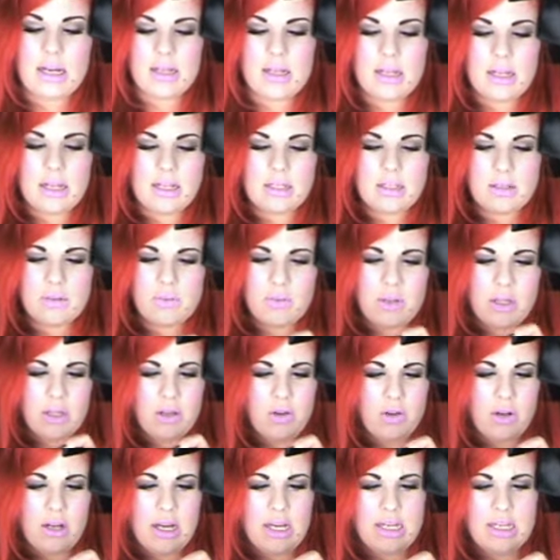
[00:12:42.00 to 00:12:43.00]
out that that's a really
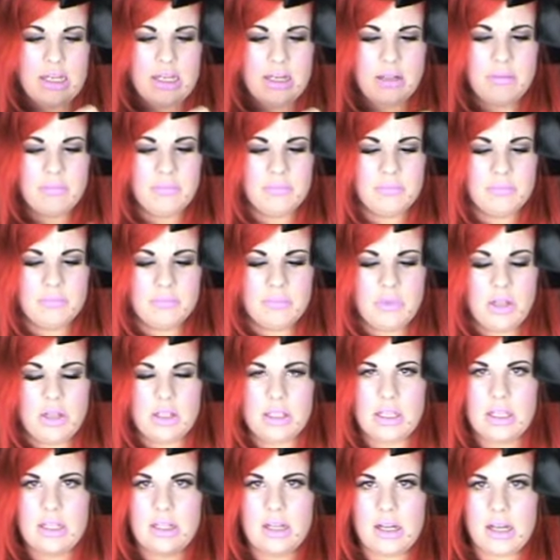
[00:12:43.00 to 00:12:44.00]
good idea,
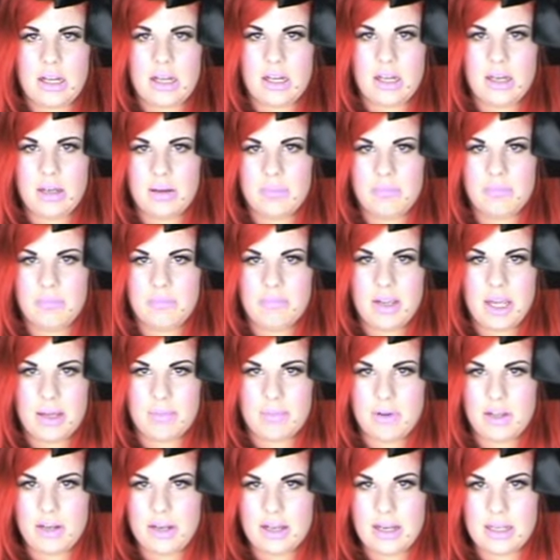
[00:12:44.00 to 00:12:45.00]
using like a
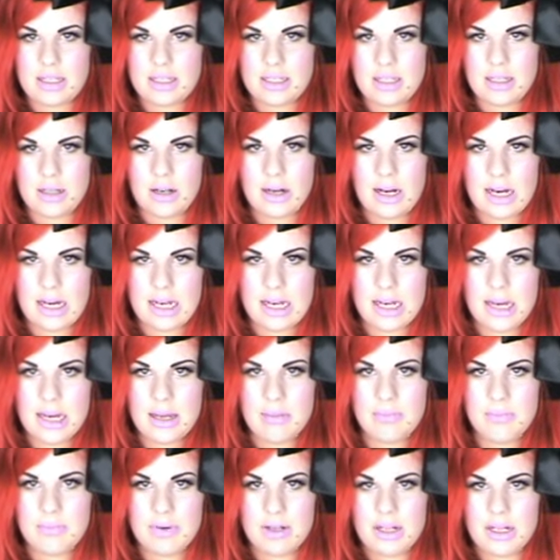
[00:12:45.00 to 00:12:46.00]
pigment as a
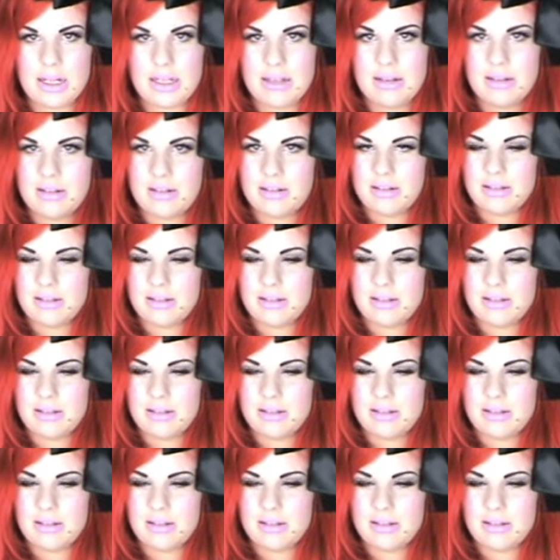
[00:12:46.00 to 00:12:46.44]
highlight, but